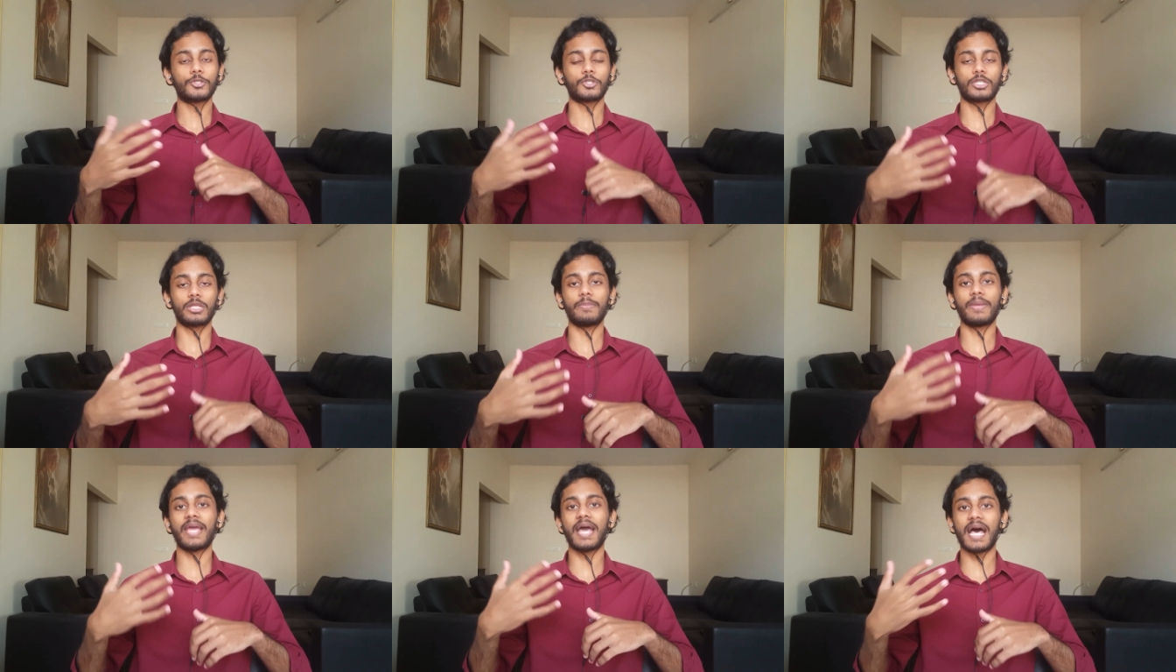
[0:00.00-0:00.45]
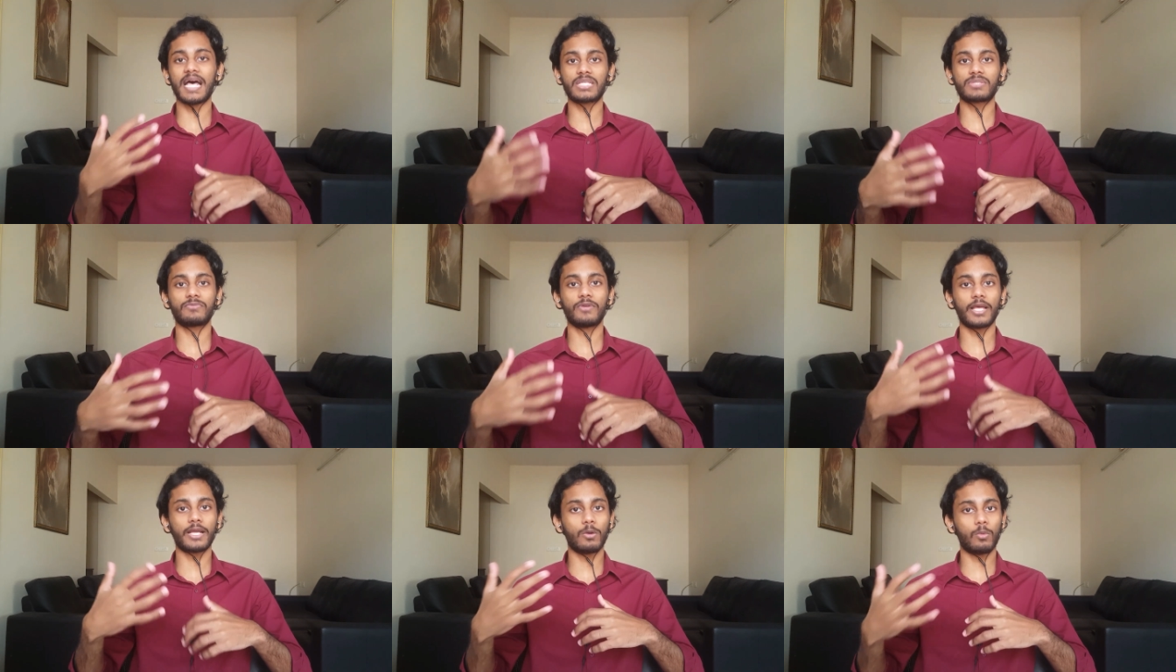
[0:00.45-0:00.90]
So they may
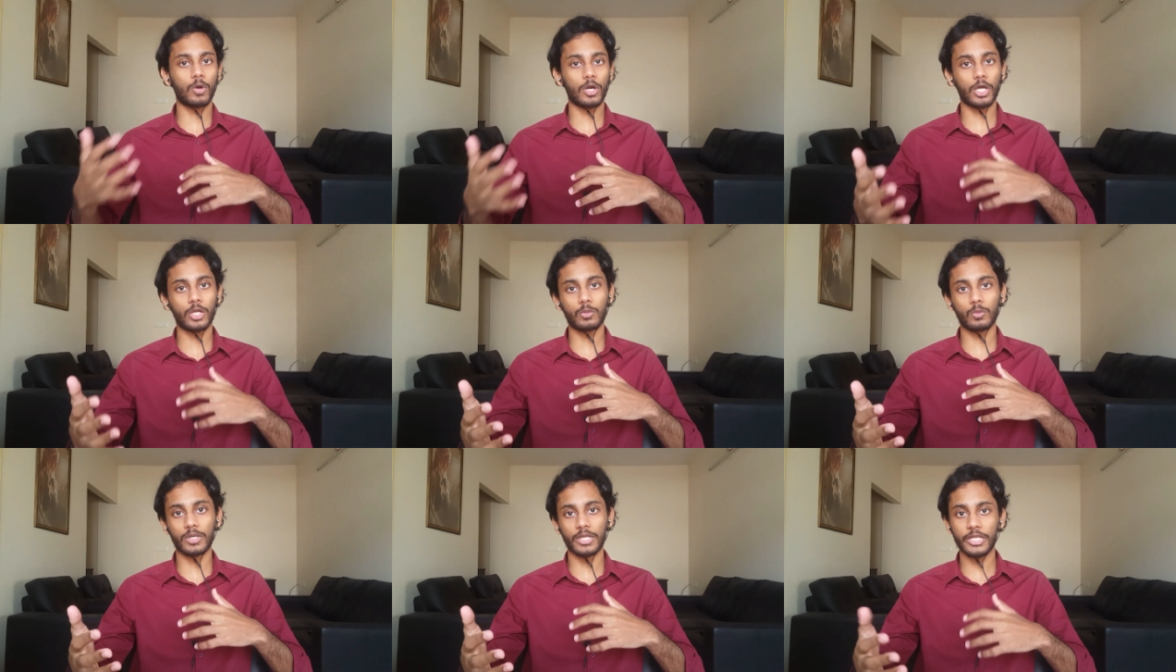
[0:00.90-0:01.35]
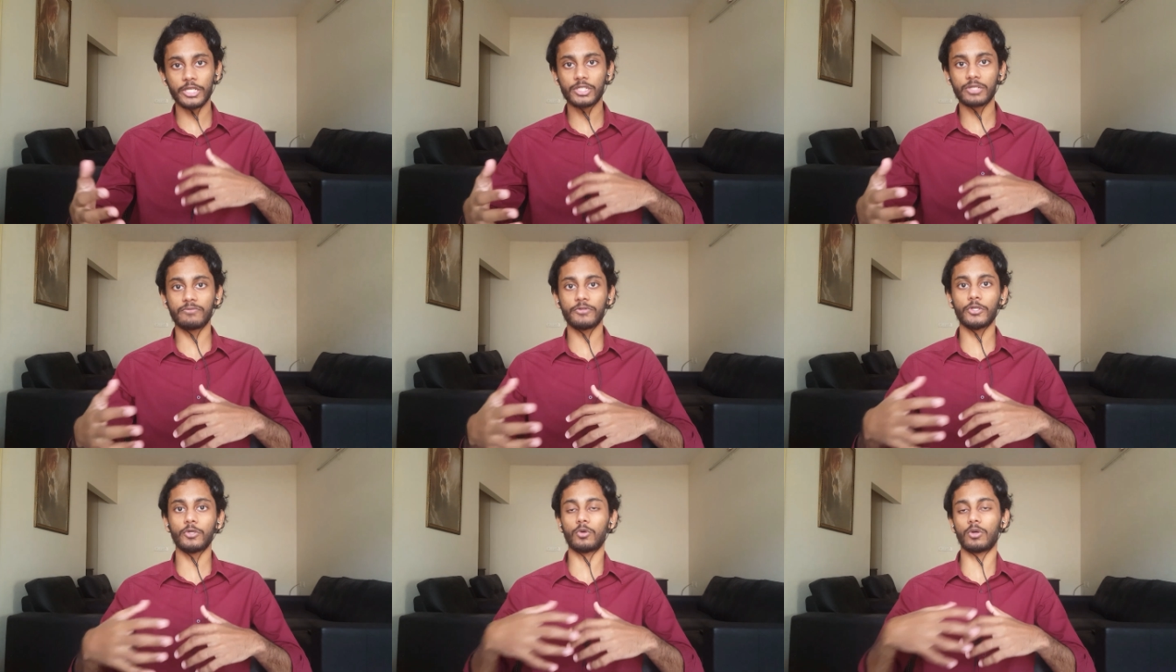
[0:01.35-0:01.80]
ask for like a one-on-one
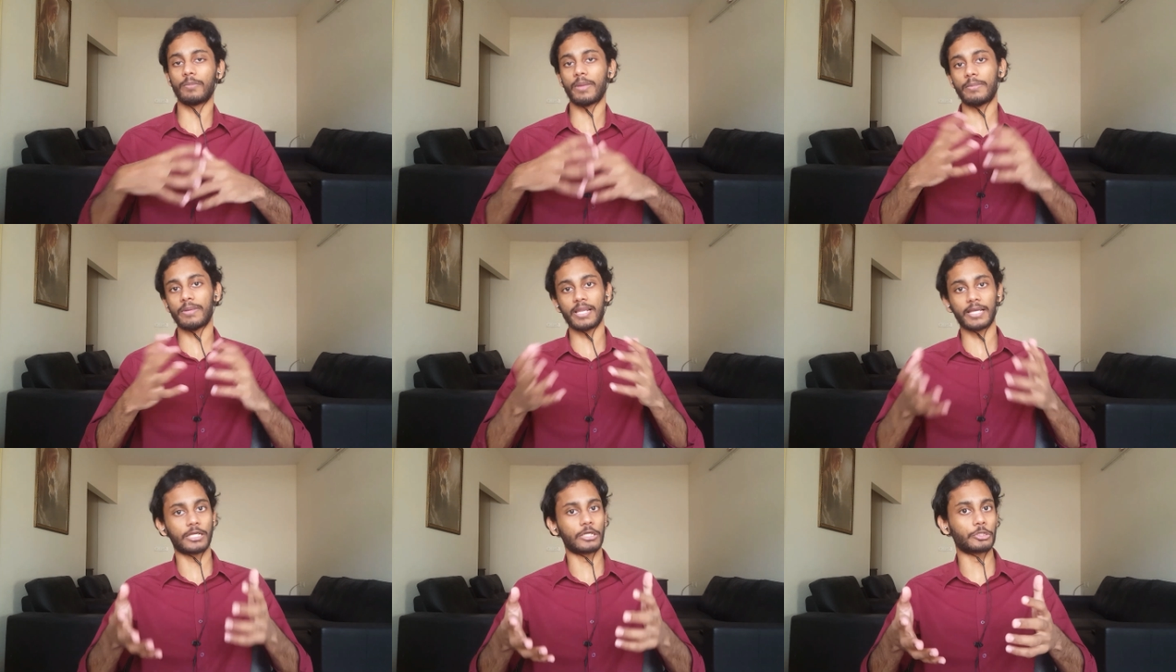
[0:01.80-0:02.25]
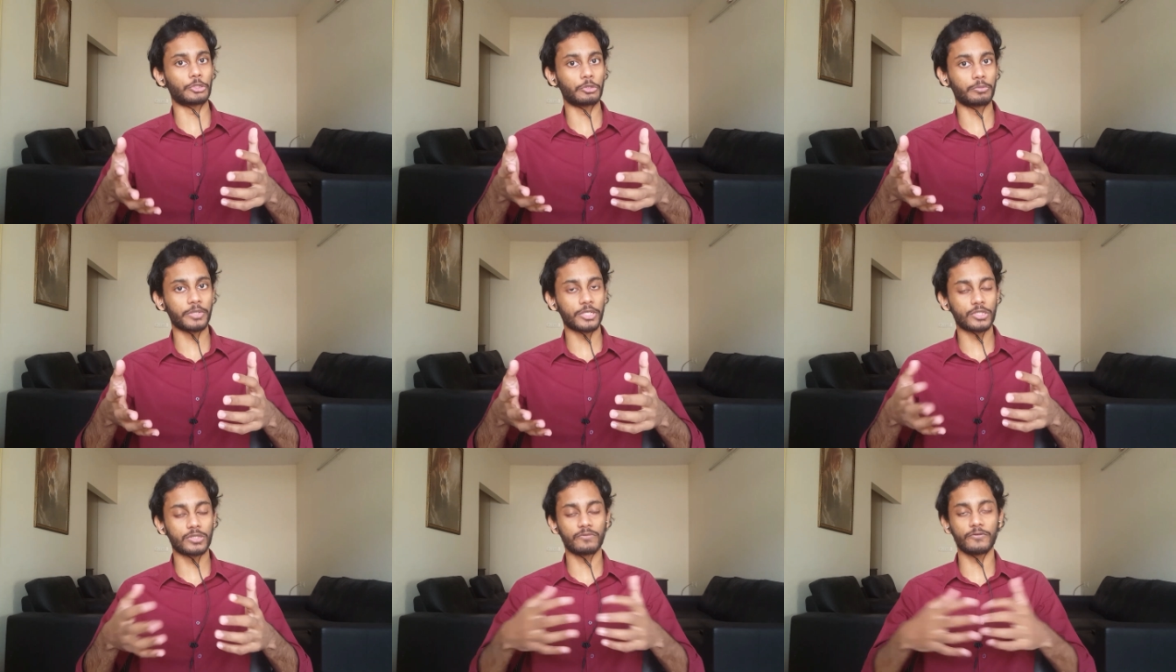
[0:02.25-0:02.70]
interview or maybe like a
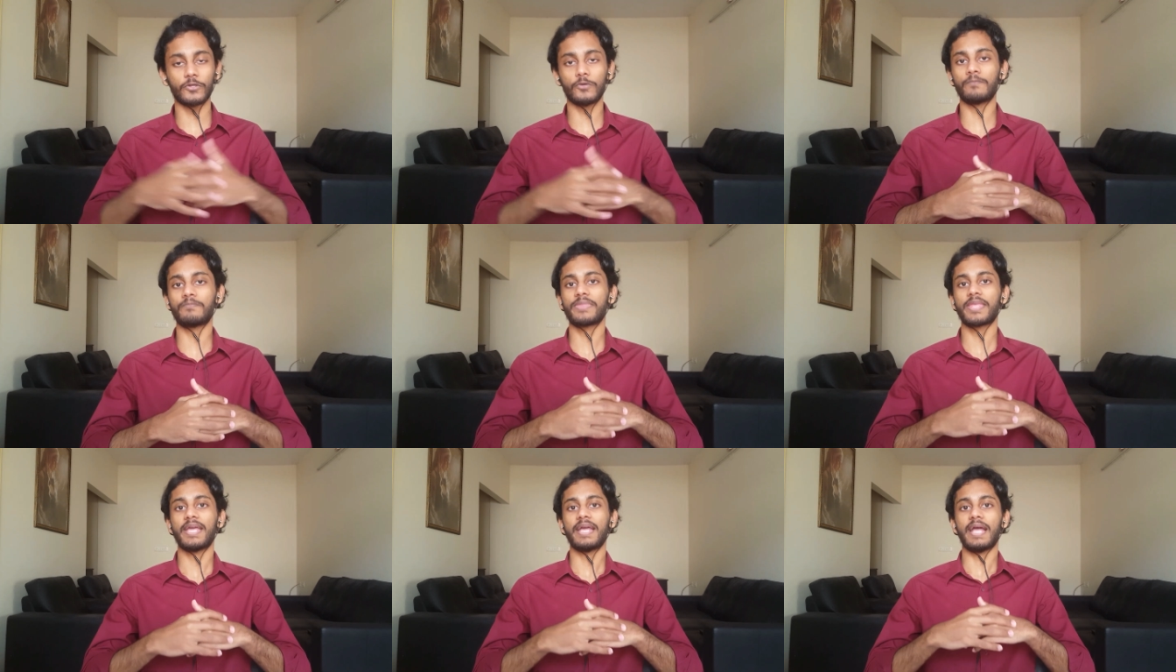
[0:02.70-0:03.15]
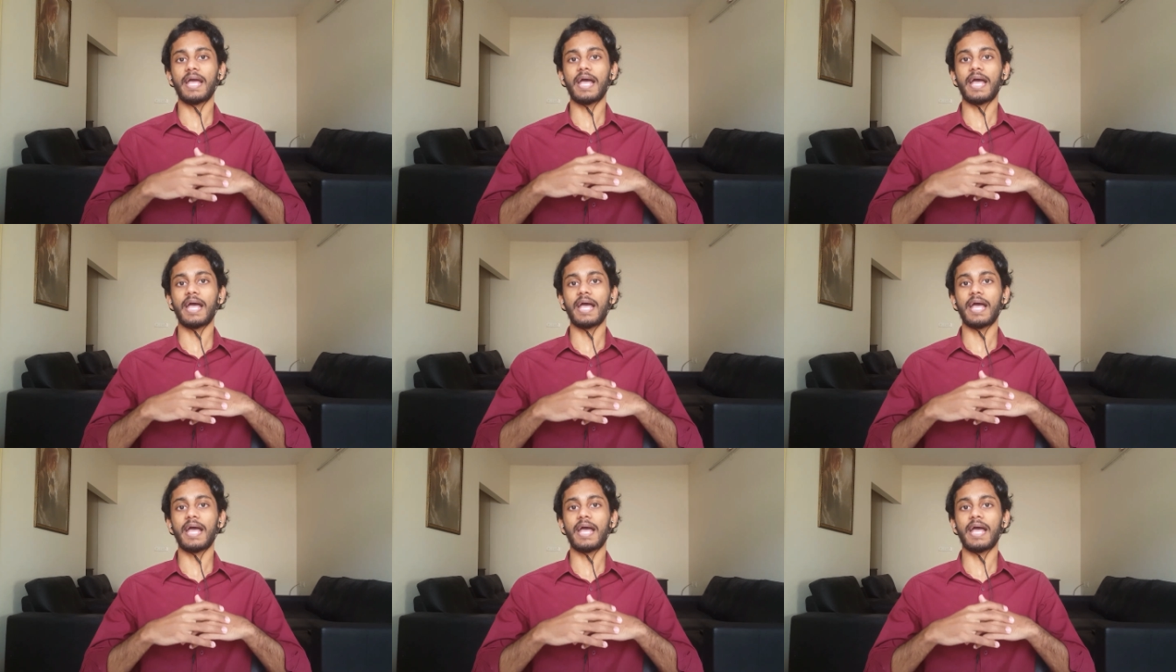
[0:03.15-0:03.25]
group interview